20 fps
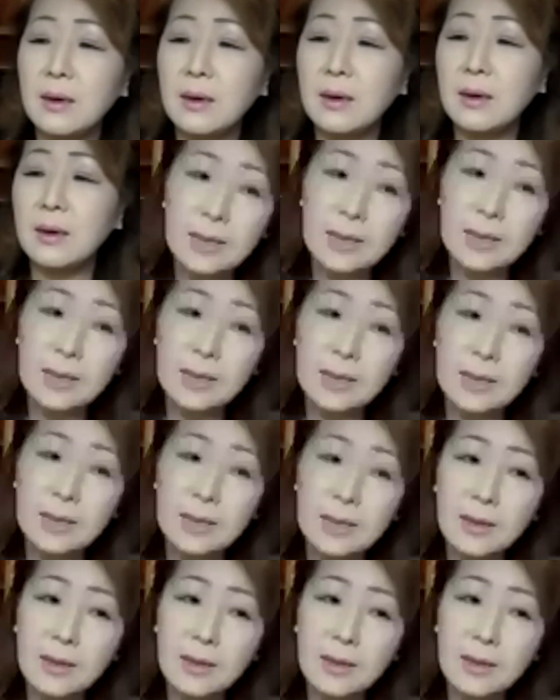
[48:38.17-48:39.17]
to
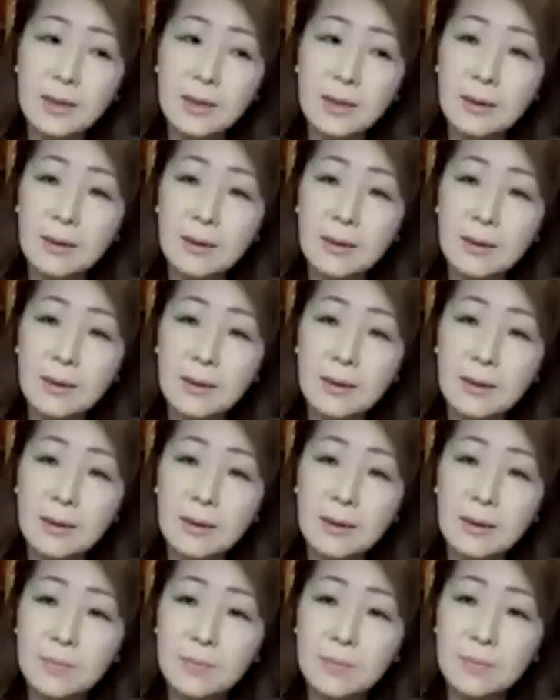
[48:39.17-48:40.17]
help
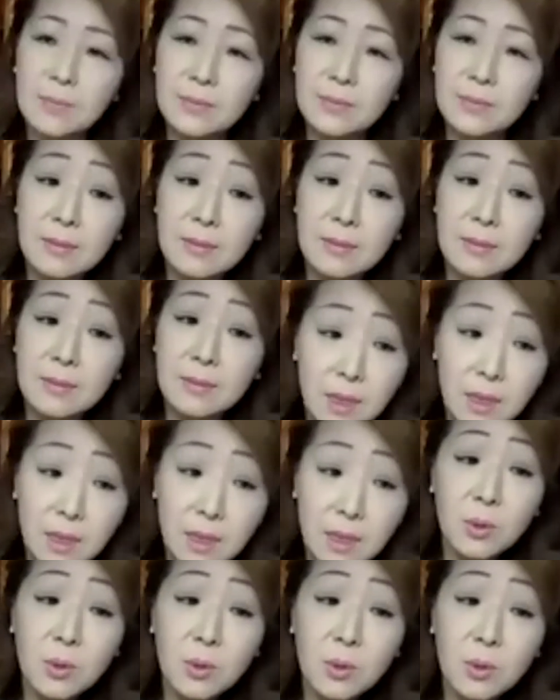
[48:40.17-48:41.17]
um,
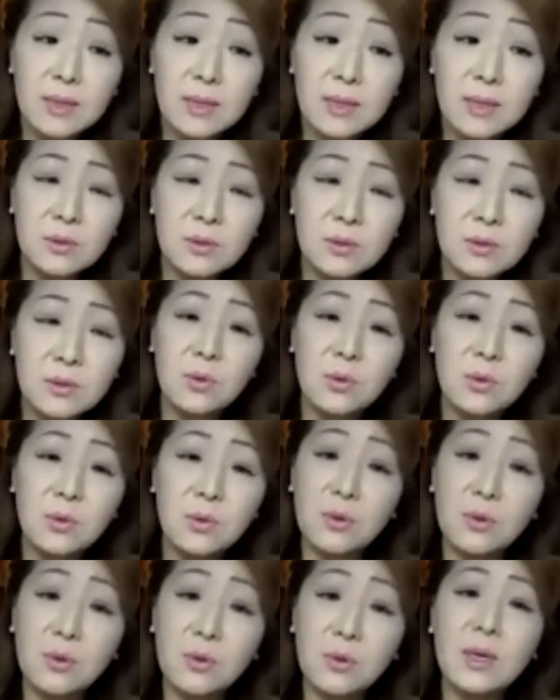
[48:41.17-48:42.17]
liberate
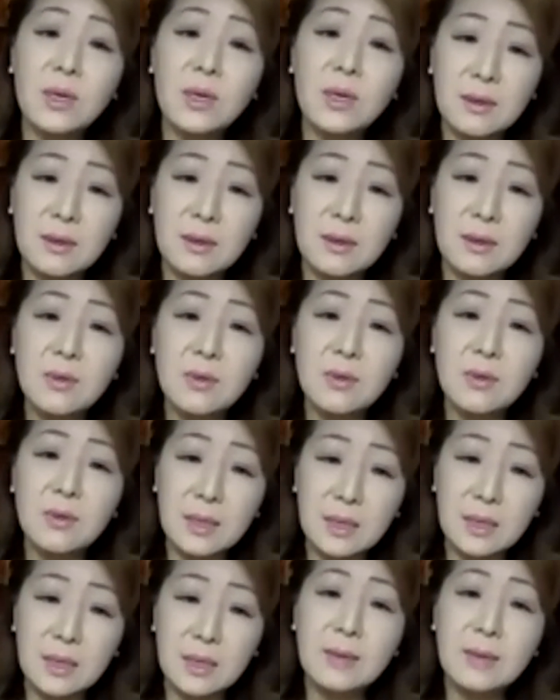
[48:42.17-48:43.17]
North Korea,
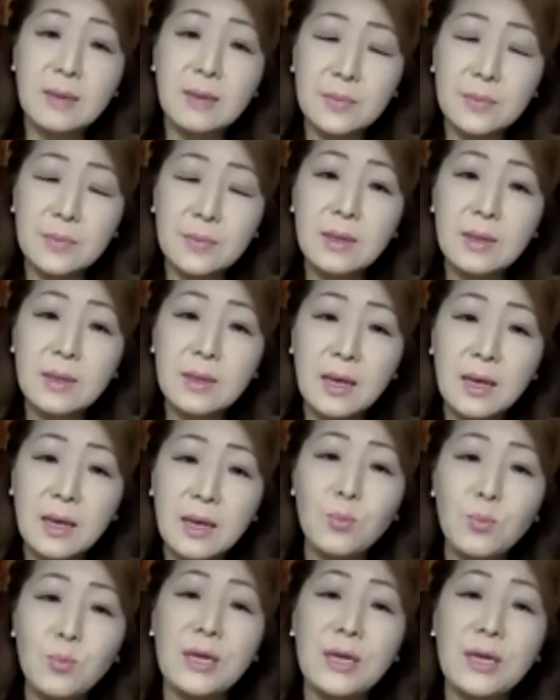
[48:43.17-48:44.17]
really, and
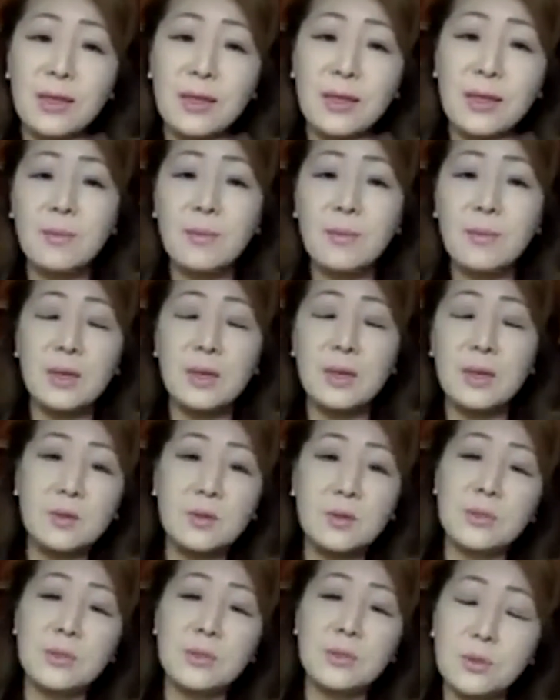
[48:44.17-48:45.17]
bring them
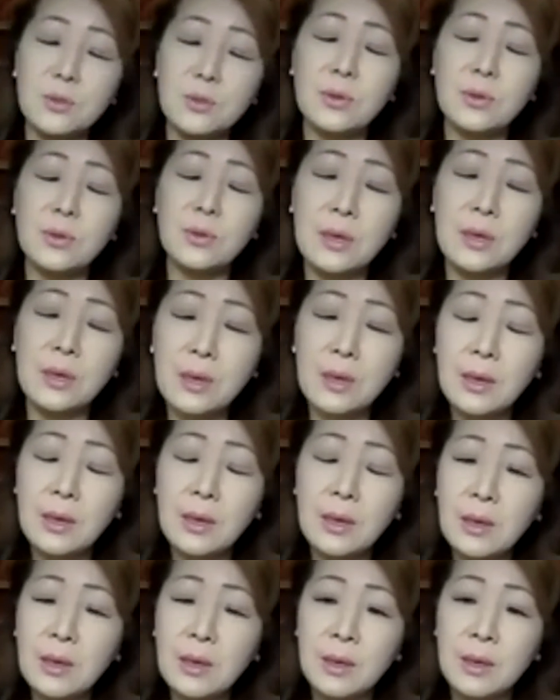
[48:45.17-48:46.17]
into
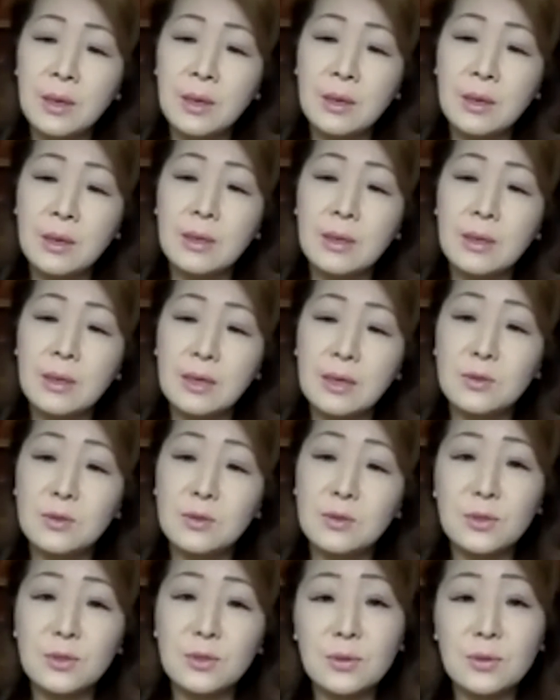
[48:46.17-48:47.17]

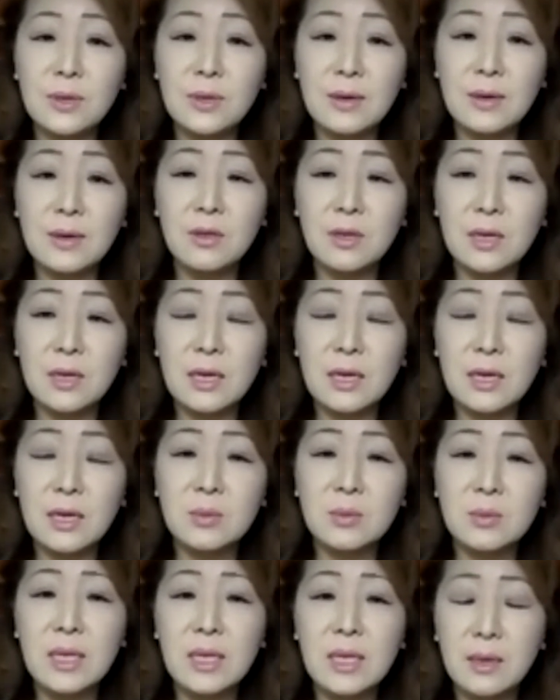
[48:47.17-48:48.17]
the next
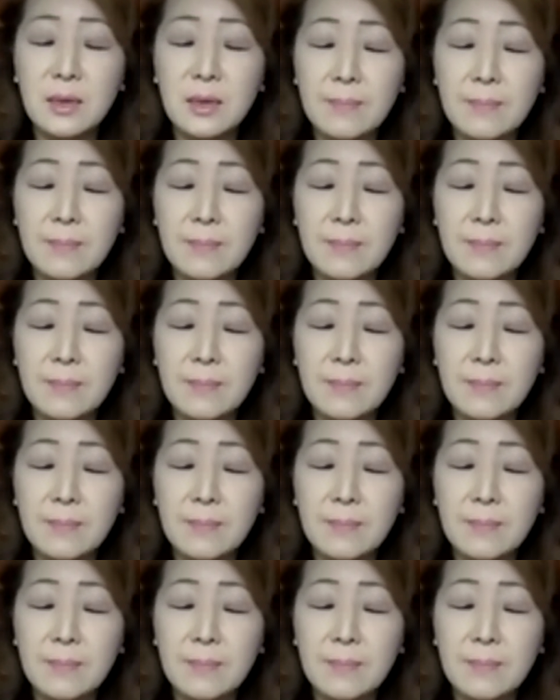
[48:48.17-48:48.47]
millennium.